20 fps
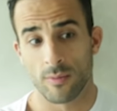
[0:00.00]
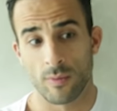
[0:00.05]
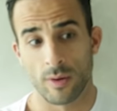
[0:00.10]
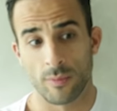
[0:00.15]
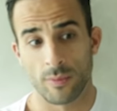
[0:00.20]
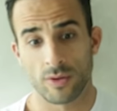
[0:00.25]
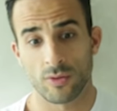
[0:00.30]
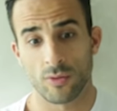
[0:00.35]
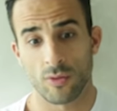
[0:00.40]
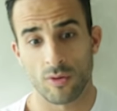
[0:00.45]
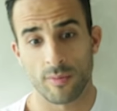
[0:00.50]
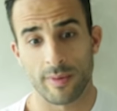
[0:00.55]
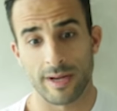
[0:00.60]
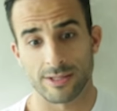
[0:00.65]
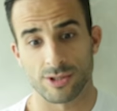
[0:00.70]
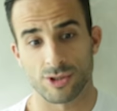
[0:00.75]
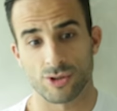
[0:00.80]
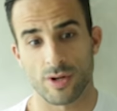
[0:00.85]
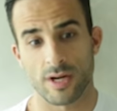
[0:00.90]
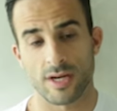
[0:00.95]
When we talk
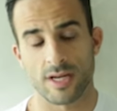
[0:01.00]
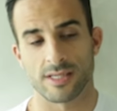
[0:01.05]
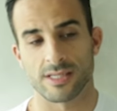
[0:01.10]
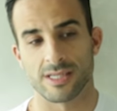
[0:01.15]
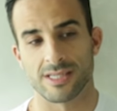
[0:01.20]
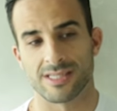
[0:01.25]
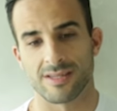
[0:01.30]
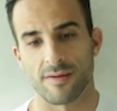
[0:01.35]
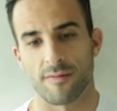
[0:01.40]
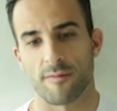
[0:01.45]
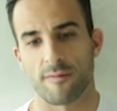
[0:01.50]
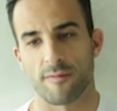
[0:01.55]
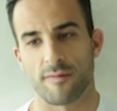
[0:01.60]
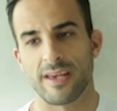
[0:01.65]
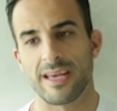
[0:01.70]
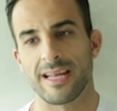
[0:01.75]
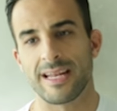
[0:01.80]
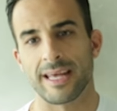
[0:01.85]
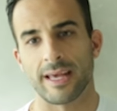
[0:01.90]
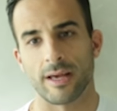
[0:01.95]
about straightness, it's the
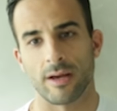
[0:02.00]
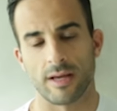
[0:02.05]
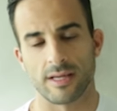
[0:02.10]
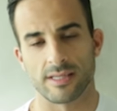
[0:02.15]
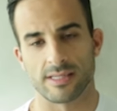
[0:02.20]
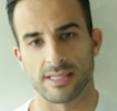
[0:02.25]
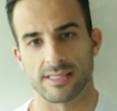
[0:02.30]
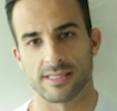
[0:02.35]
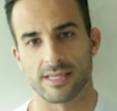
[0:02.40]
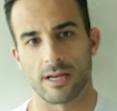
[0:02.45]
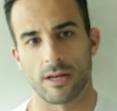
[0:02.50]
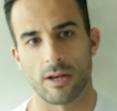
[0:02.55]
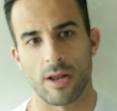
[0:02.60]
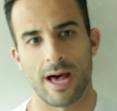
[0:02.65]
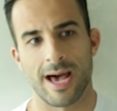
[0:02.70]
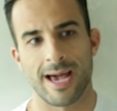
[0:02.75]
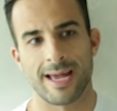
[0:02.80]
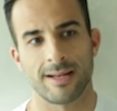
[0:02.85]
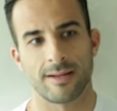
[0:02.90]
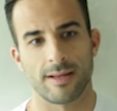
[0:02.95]
feeling, is a
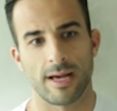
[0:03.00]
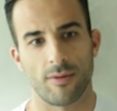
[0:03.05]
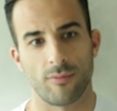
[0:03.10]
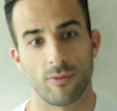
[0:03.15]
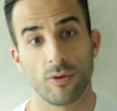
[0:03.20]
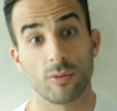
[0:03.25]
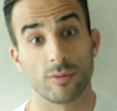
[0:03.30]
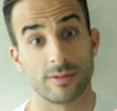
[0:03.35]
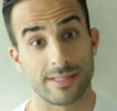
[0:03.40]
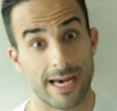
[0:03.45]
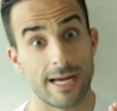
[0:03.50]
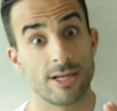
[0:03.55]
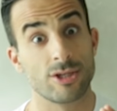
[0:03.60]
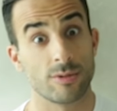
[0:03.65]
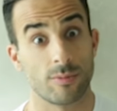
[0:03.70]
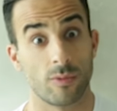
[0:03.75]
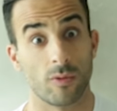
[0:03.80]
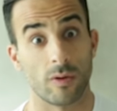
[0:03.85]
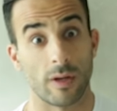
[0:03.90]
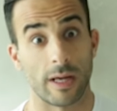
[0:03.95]
line, a real
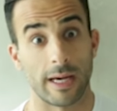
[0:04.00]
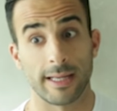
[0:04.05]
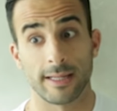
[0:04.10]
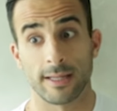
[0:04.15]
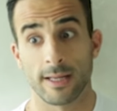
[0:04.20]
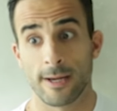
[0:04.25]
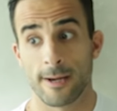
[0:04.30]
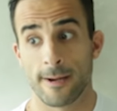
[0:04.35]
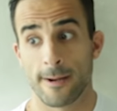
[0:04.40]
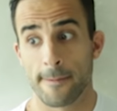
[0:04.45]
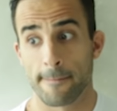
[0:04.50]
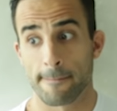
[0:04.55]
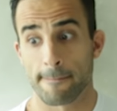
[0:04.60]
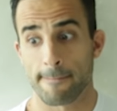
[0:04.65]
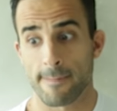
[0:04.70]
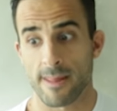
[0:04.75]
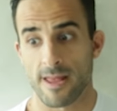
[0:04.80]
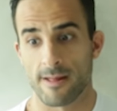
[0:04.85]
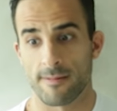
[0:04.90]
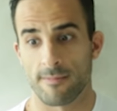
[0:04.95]
tangible line,
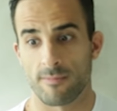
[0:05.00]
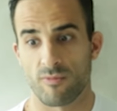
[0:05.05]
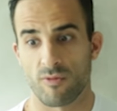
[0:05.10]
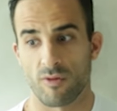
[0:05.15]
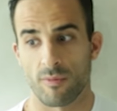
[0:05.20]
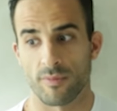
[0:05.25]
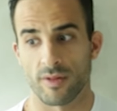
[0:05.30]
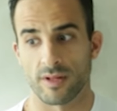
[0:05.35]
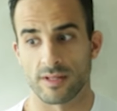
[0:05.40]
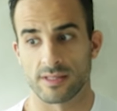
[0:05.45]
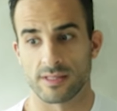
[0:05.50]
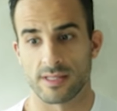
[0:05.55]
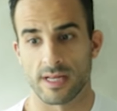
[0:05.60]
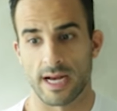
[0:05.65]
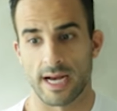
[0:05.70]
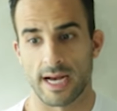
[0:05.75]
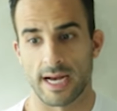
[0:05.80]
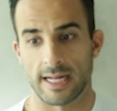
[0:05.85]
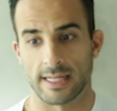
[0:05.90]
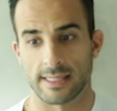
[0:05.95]
from the
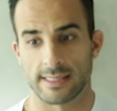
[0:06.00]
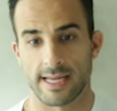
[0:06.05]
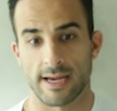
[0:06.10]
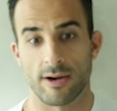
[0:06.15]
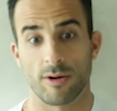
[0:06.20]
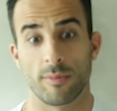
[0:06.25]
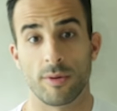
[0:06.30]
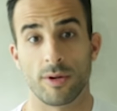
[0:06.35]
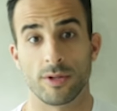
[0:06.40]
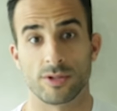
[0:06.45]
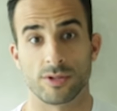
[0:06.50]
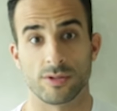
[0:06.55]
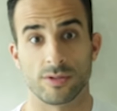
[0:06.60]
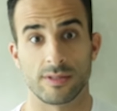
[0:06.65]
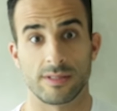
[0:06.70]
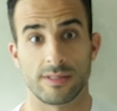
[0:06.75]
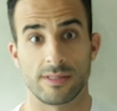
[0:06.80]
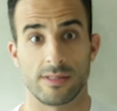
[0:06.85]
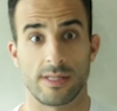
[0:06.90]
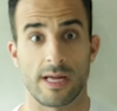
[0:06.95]
tailbone
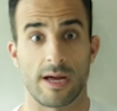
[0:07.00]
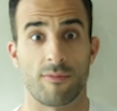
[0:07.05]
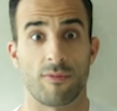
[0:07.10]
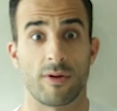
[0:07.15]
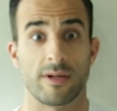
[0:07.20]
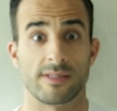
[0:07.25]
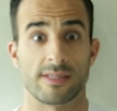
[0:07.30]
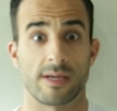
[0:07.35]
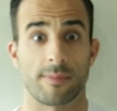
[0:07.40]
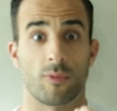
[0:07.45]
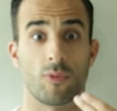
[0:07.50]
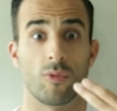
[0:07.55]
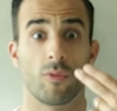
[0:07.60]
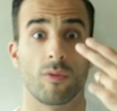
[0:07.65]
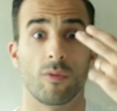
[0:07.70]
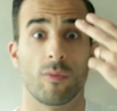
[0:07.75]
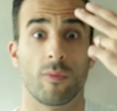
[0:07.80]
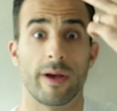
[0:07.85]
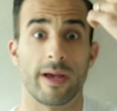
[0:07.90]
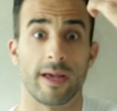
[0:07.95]
that runs up
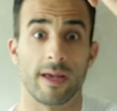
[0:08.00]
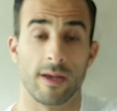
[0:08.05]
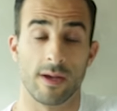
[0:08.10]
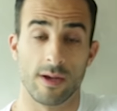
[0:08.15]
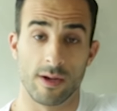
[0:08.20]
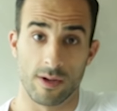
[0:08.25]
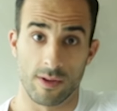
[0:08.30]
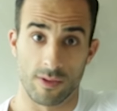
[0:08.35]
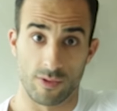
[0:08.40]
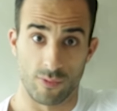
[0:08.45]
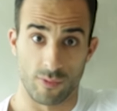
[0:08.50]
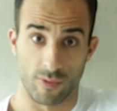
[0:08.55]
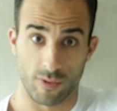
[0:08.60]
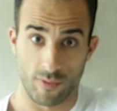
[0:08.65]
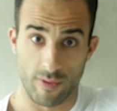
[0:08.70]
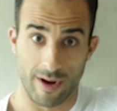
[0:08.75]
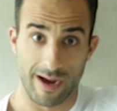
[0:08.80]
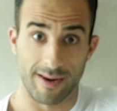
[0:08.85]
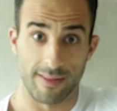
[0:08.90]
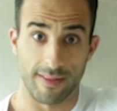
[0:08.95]
all the way through the
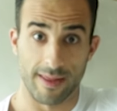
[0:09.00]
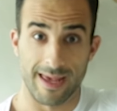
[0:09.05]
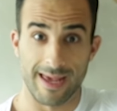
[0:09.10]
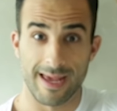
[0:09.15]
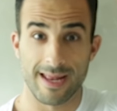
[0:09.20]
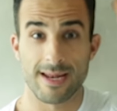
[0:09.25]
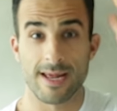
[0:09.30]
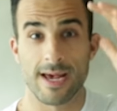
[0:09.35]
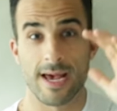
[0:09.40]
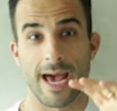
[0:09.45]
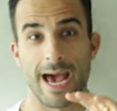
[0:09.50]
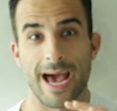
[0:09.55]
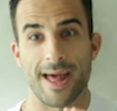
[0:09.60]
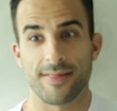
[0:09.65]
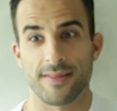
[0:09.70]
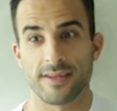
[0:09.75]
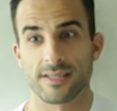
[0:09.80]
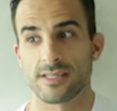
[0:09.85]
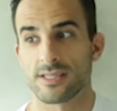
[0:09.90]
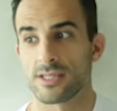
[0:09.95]
crown of the head.
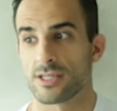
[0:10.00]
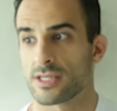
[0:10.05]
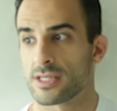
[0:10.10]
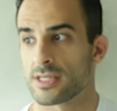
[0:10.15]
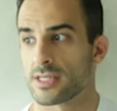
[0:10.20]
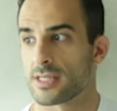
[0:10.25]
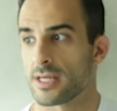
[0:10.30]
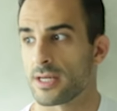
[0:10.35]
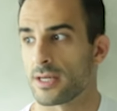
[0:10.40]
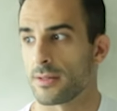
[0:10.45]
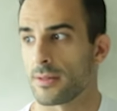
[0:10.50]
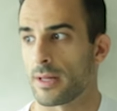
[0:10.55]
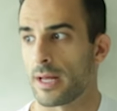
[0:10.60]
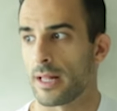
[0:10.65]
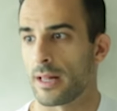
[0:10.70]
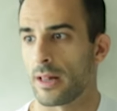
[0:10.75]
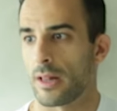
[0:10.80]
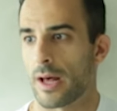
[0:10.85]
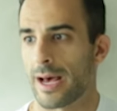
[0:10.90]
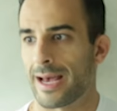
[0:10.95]
And this is just
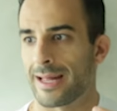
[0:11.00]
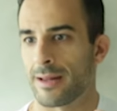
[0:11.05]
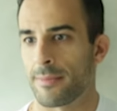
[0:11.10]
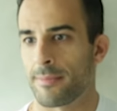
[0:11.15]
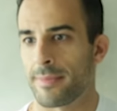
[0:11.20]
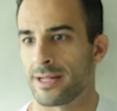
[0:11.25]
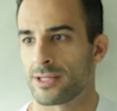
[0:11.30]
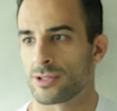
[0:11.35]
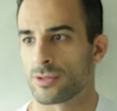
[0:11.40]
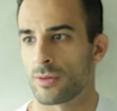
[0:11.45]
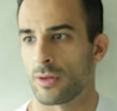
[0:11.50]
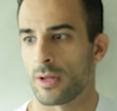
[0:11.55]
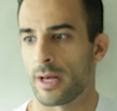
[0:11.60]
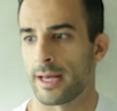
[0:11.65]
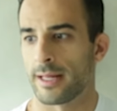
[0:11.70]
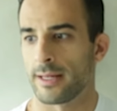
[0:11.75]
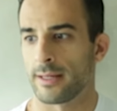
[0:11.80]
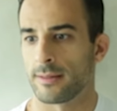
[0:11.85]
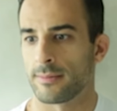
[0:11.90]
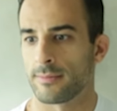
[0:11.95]
a line, a mental
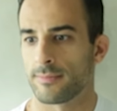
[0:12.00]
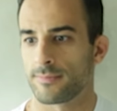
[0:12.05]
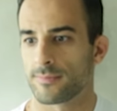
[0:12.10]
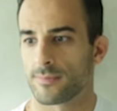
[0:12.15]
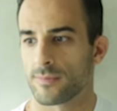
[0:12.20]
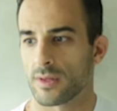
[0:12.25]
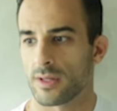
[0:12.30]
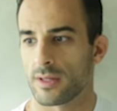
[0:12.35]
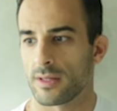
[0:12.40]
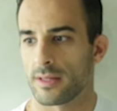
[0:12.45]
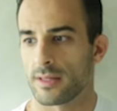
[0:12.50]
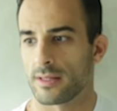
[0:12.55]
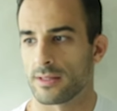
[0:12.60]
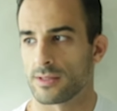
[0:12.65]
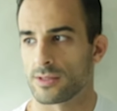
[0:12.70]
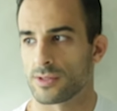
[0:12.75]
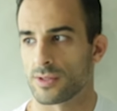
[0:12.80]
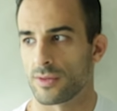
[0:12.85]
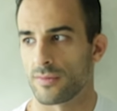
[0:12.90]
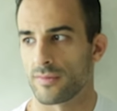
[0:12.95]
line,
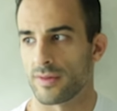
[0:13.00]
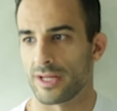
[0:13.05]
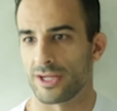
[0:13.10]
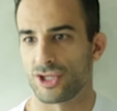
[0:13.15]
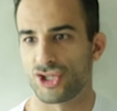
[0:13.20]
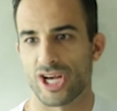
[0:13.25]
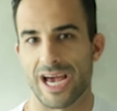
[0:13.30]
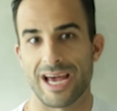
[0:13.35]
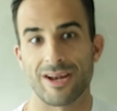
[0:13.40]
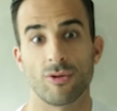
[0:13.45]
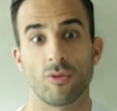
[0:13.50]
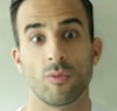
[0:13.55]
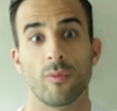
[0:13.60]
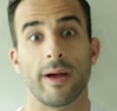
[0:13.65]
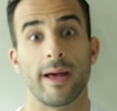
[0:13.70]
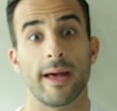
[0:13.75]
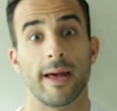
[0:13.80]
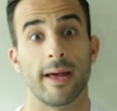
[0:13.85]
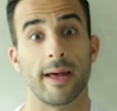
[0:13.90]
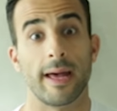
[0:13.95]
sort of a channel
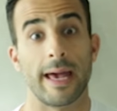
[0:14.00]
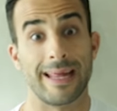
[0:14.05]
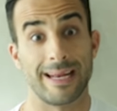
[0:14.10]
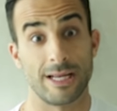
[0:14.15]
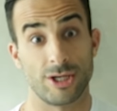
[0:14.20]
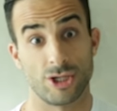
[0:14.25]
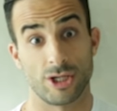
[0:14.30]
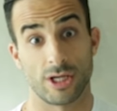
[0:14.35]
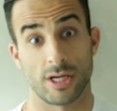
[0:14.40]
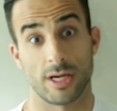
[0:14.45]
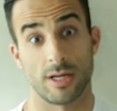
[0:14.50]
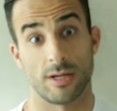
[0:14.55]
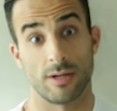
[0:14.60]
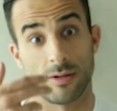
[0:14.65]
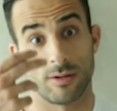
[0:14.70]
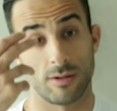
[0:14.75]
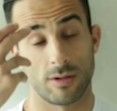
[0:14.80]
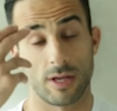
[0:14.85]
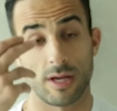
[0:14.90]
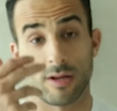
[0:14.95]
where energy
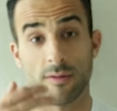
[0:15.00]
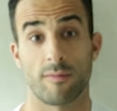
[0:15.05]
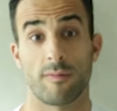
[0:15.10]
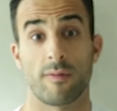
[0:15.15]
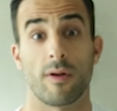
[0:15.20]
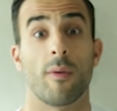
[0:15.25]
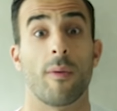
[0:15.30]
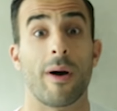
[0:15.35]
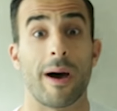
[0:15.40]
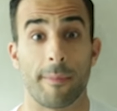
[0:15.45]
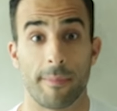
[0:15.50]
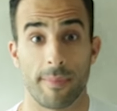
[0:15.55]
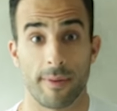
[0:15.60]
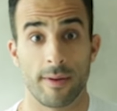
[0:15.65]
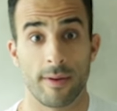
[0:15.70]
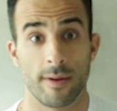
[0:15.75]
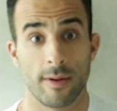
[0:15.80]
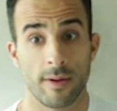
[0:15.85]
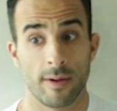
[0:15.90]
can flow up.